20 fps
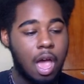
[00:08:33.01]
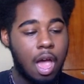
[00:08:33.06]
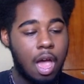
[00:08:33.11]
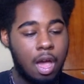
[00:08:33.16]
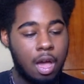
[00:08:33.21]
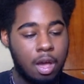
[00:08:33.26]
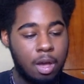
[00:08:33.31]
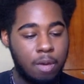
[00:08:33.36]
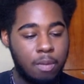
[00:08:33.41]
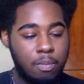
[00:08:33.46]

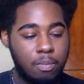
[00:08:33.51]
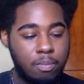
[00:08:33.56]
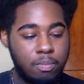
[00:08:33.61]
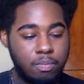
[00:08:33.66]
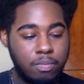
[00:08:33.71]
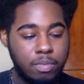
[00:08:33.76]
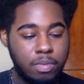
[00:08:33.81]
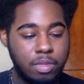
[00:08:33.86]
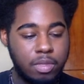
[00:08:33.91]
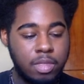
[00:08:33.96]

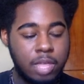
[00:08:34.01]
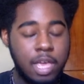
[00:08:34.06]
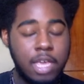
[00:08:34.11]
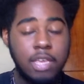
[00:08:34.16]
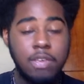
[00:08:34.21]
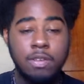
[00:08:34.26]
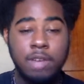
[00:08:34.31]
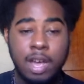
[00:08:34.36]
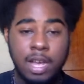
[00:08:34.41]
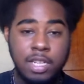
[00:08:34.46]

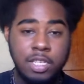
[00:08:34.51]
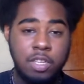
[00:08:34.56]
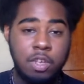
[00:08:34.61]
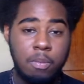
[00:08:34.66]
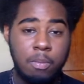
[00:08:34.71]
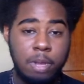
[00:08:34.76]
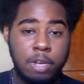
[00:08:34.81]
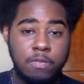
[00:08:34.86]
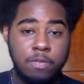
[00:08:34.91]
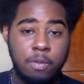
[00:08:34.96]
Thank you guys
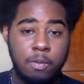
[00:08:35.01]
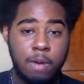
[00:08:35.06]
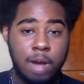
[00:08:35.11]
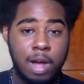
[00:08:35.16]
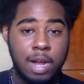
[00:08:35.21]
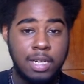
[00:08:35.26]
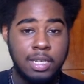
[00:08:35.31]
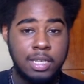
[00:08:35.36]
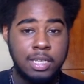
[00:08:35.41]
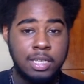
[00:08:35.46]
so much for
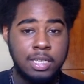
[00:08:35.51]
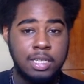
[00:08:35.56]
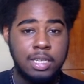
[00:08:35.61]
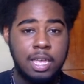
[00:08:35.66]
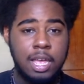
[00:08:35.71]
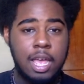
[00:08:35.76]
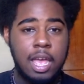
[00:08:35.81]
watching.